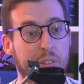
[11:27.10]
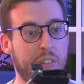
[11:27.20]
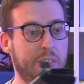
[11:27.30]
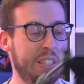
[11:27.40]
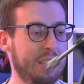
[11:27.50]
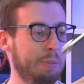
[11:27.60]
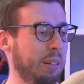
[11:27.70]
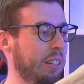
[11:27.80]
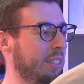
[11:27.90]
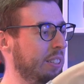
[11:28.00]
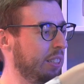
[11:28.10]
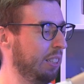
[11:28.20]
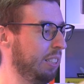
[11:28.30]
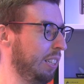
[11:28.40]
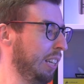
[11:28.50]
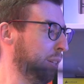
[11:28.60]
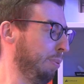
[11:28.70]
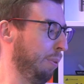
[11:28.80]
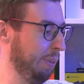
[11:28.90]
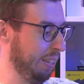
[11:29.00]
very similar. So let's
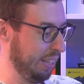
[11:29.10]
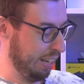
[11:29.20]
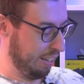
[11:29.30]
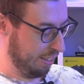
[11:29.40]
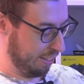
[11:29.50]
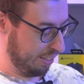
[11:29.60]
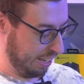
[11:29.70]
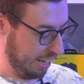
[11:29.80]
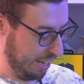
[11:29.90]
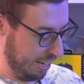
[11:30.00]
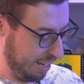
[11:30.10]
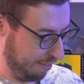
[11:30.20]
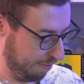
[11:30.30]
pop this in to here.